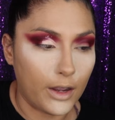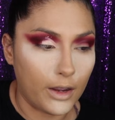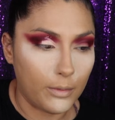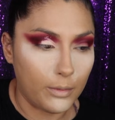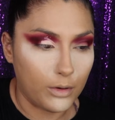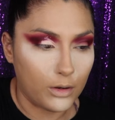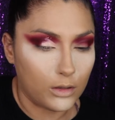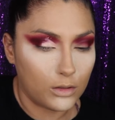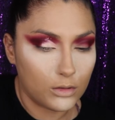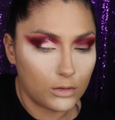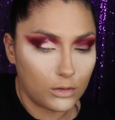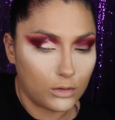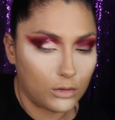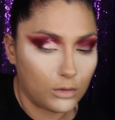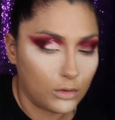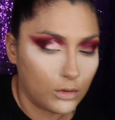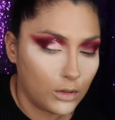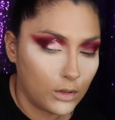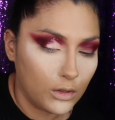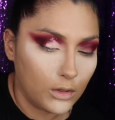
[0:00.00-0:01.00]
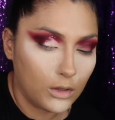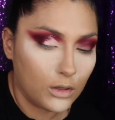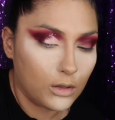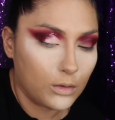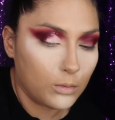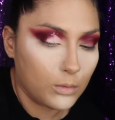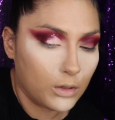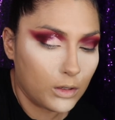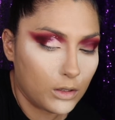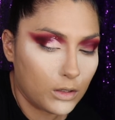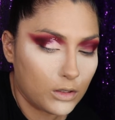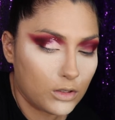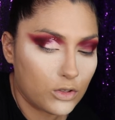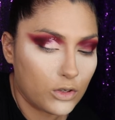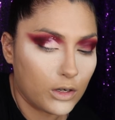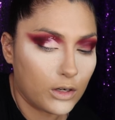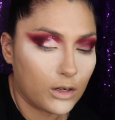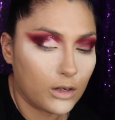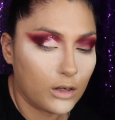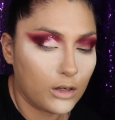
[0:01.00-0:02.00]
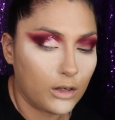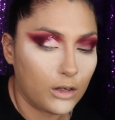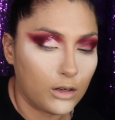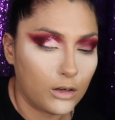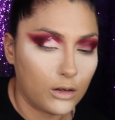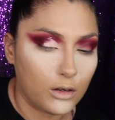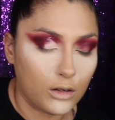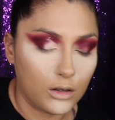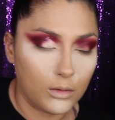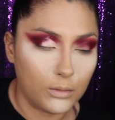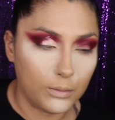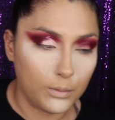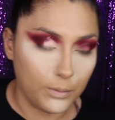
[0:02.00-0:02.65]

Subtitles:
eyeball, so I'm gonna try to clean it up